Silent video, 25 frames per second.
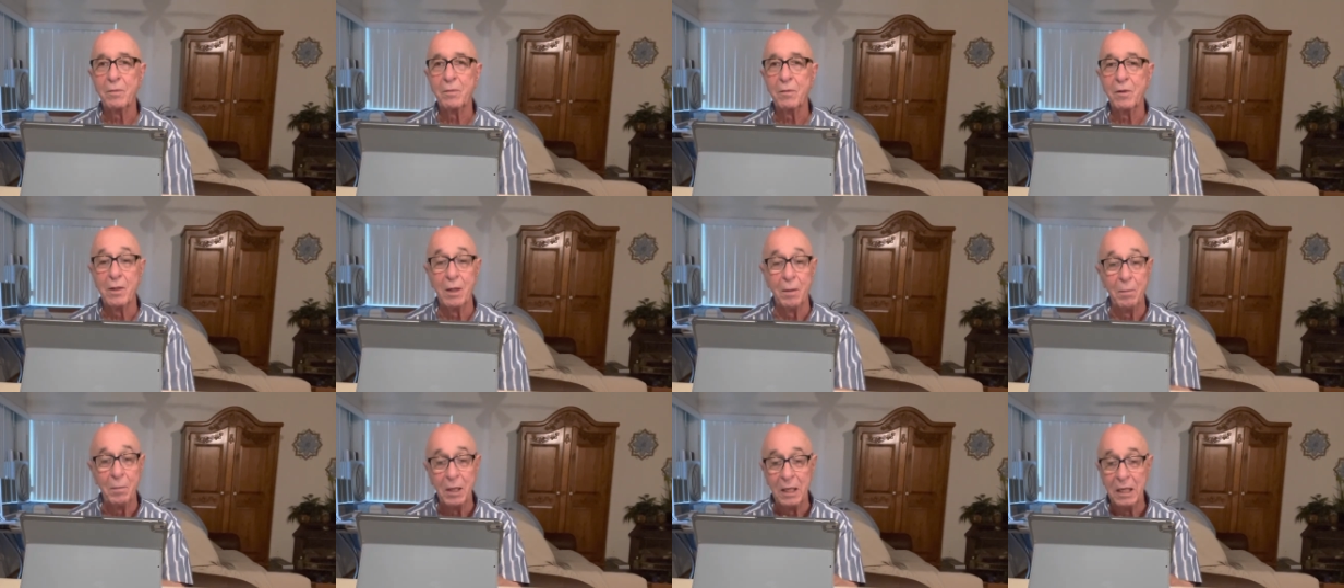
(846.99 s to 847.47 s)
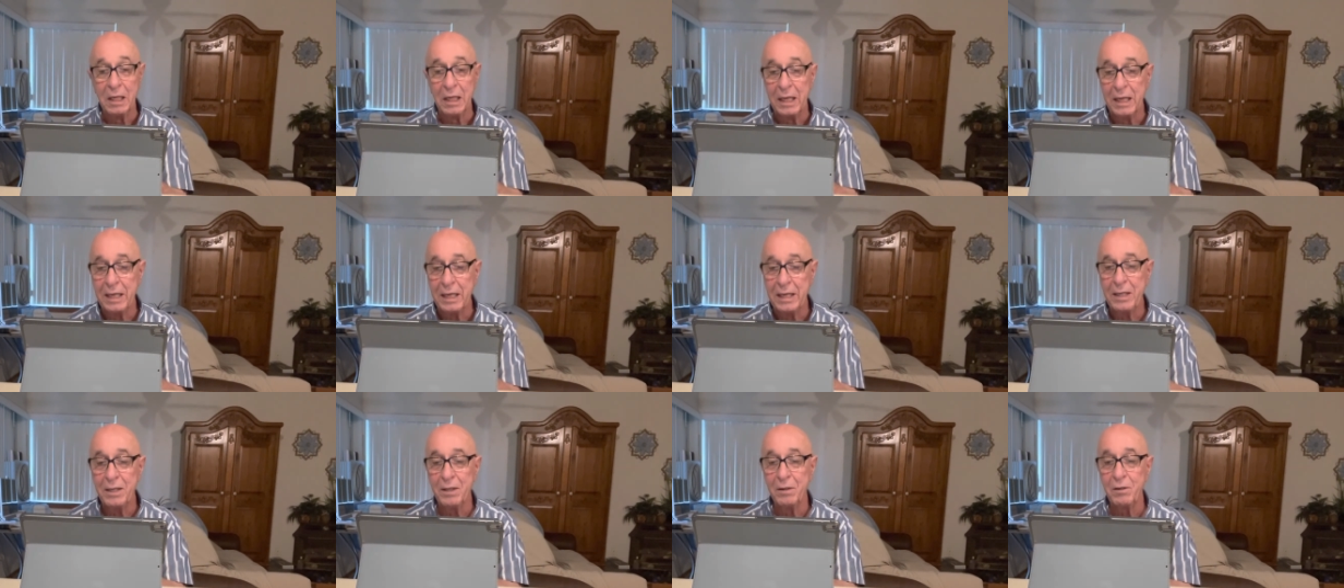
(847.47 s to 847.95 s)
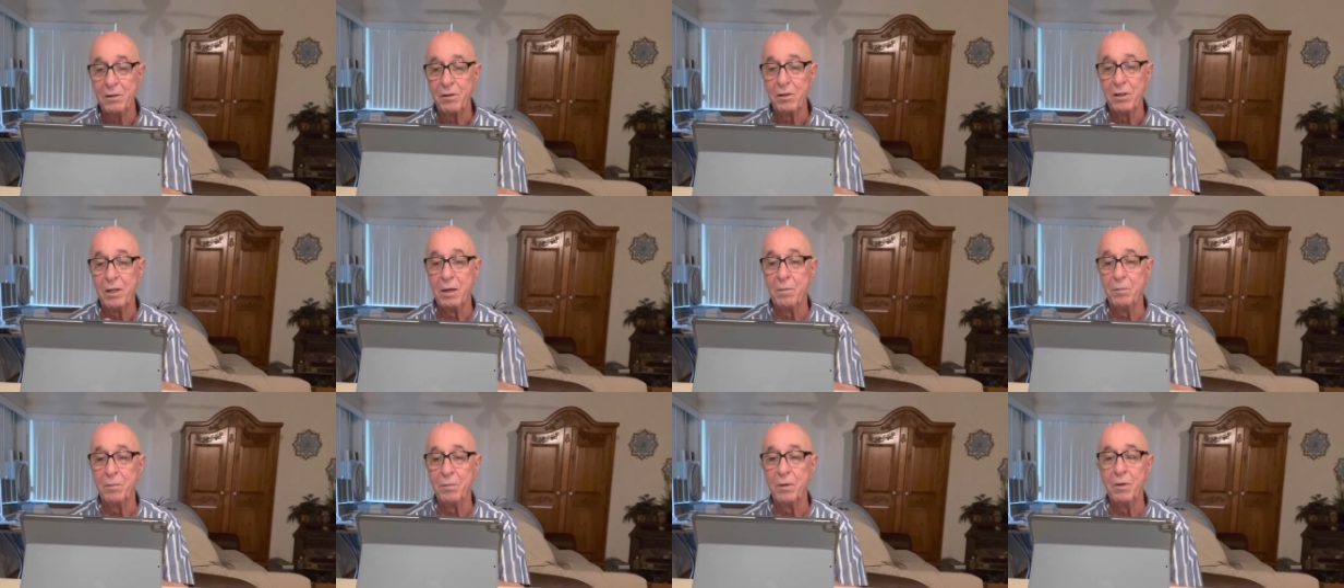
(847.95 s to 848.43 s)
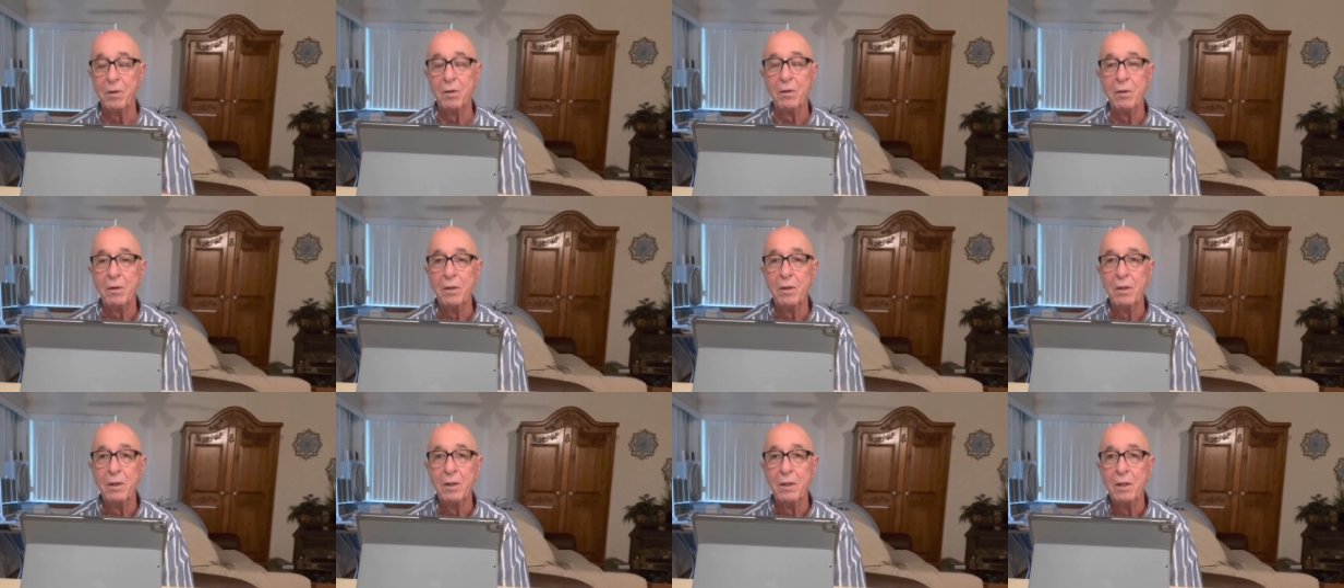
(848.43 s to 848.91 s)
The millennial temple.
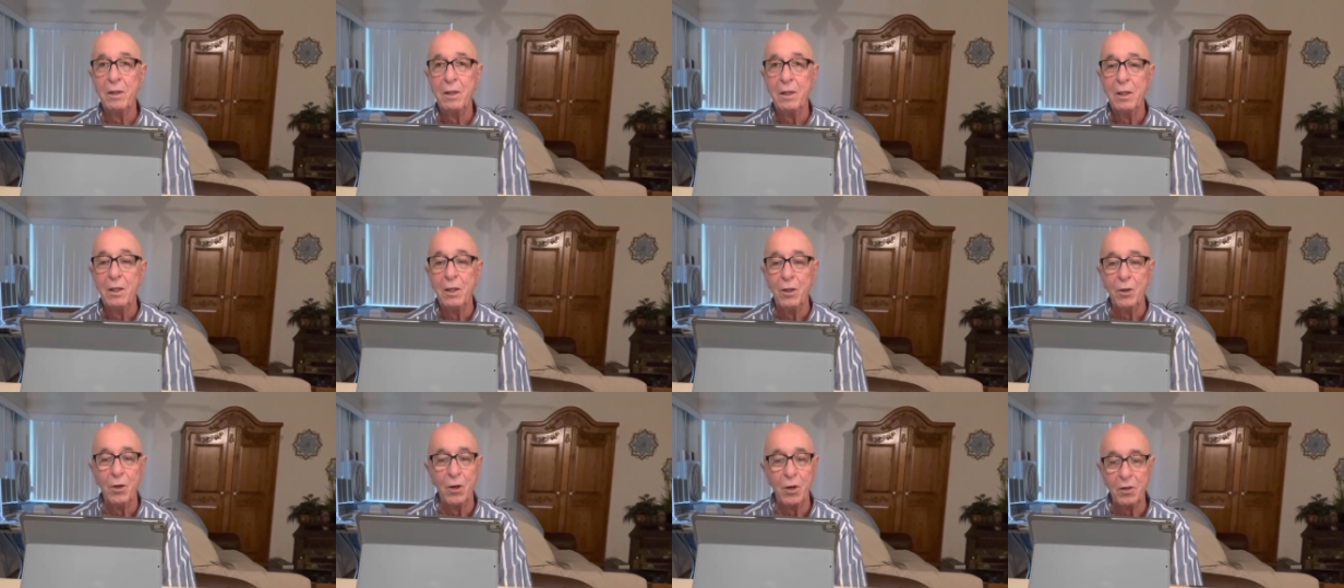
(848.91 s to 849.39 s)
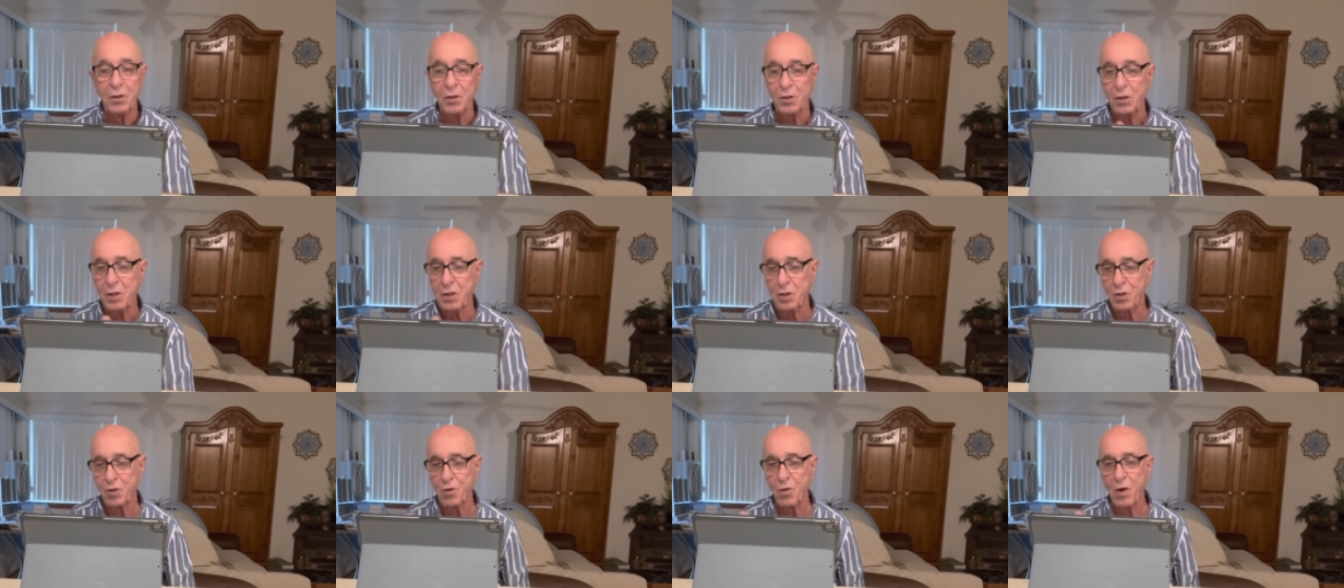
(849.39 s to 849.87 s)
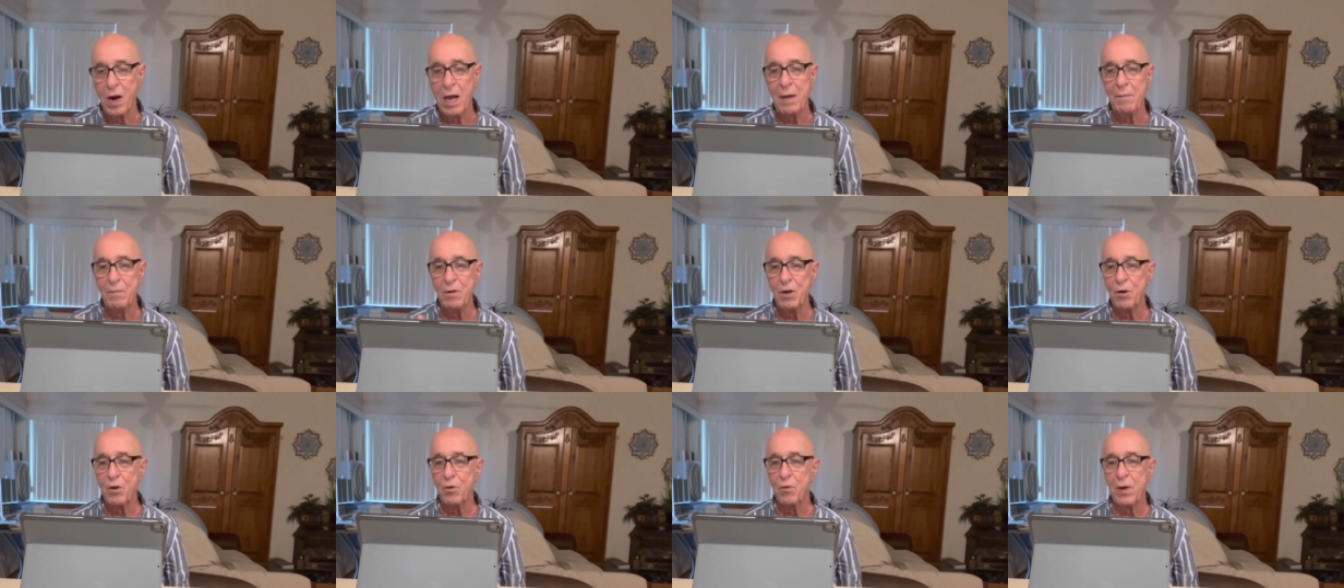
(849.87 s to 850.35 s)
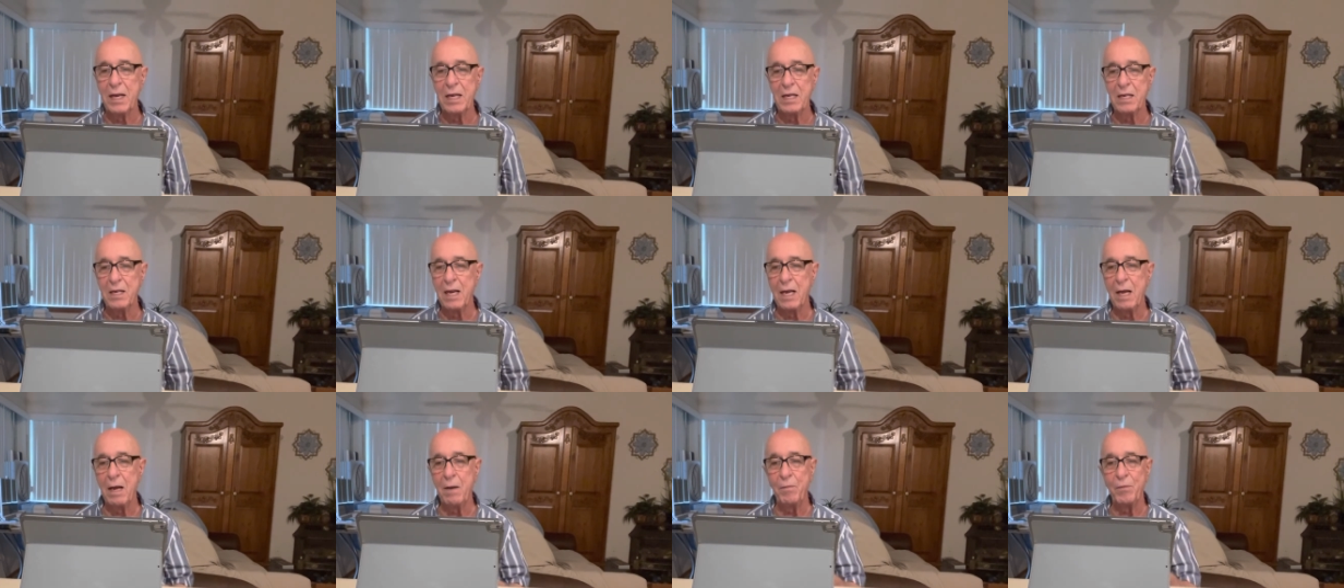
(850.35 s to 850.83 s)
You know, it's described in great
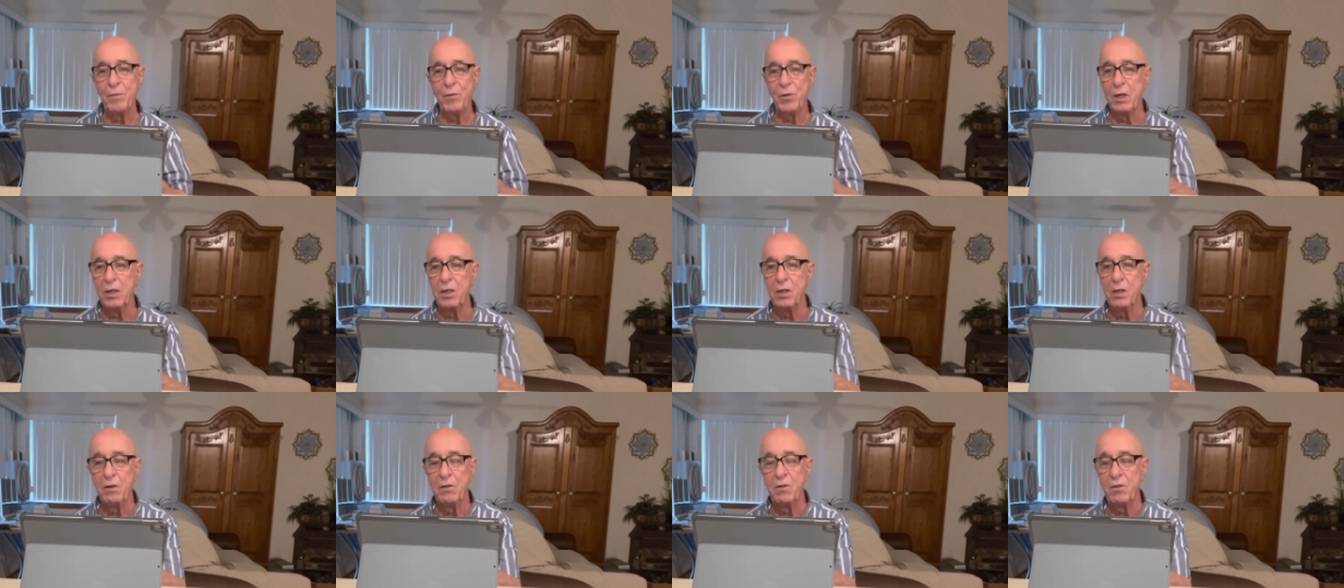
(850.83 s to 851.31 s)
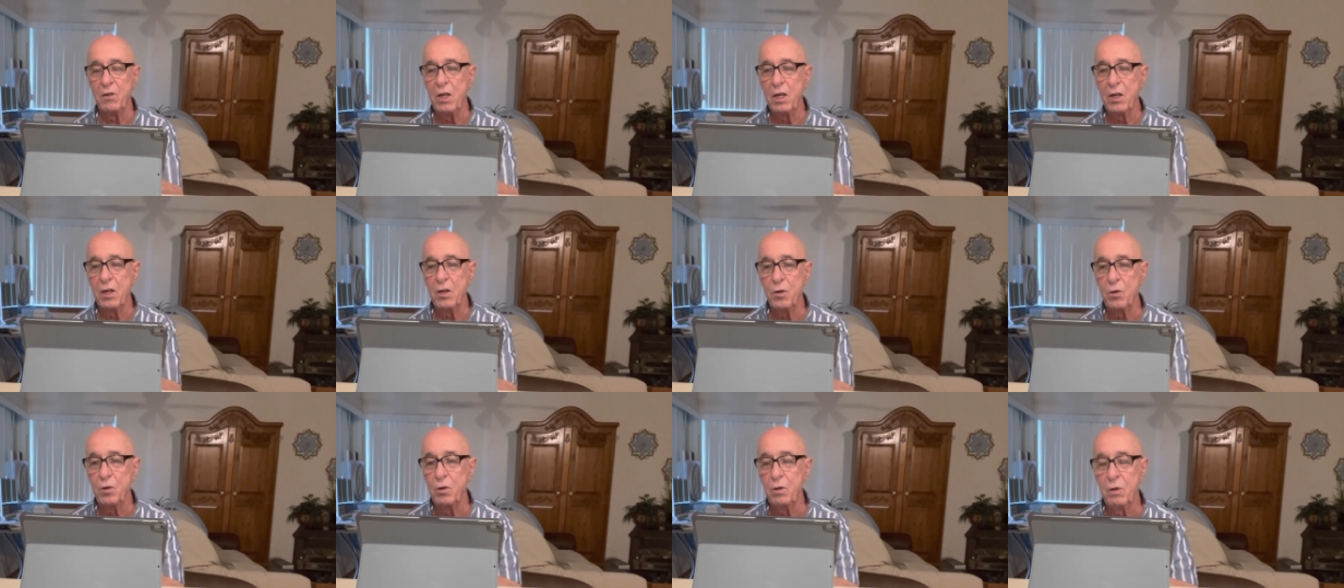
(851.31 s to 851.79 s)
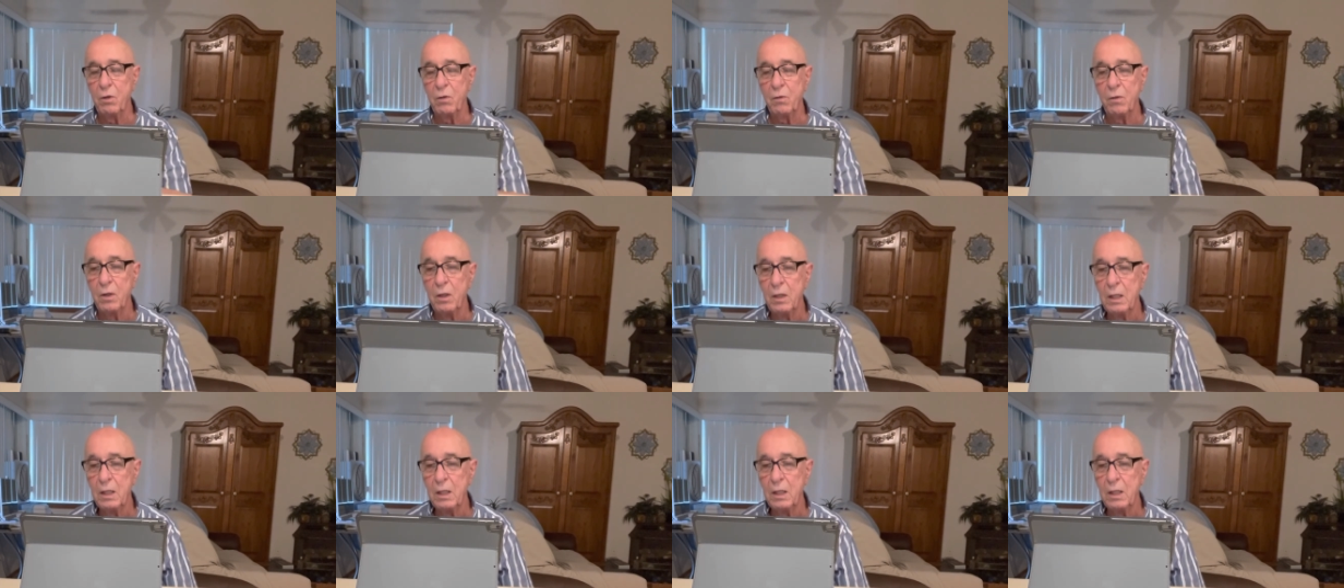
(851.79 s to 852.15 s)
depth in Ezekiel